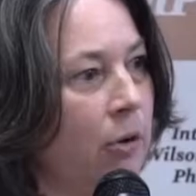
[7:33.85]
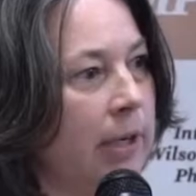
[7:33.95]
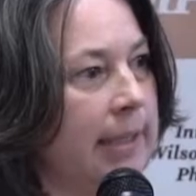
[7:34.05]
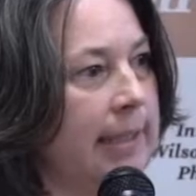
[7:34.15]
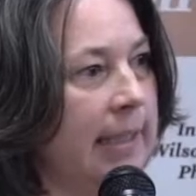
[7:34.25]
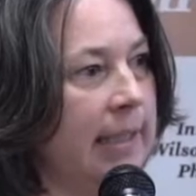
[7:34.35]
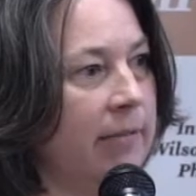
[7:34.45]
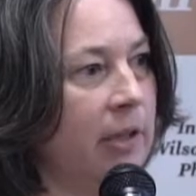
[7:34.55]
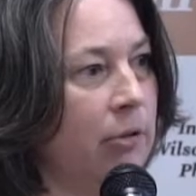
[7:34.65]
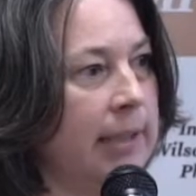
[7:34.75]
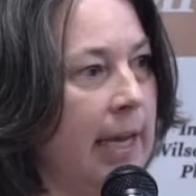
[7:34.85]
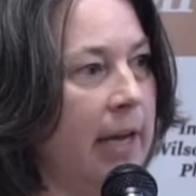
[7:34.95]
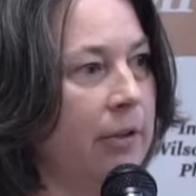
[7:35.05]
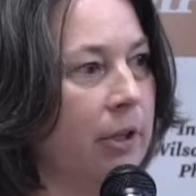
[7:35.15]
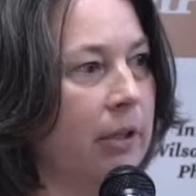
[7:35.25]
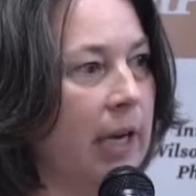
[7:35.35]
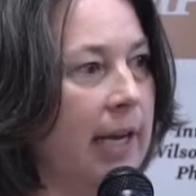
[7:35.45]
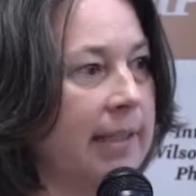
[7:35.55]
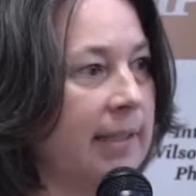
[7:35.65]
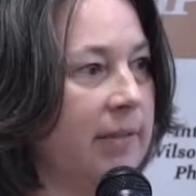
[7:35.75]
notice any of those other
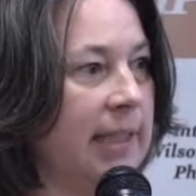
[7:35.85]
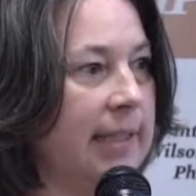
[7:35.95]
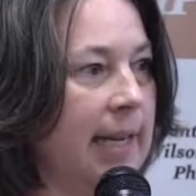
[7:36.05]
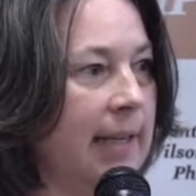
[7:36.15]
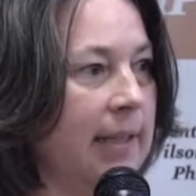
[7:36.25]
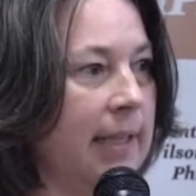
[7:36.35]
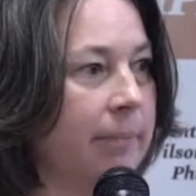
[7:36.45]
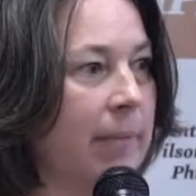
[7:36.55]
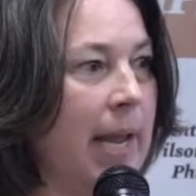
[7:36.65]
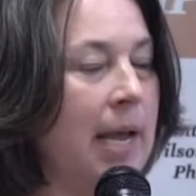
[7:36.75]
kinds of detailing.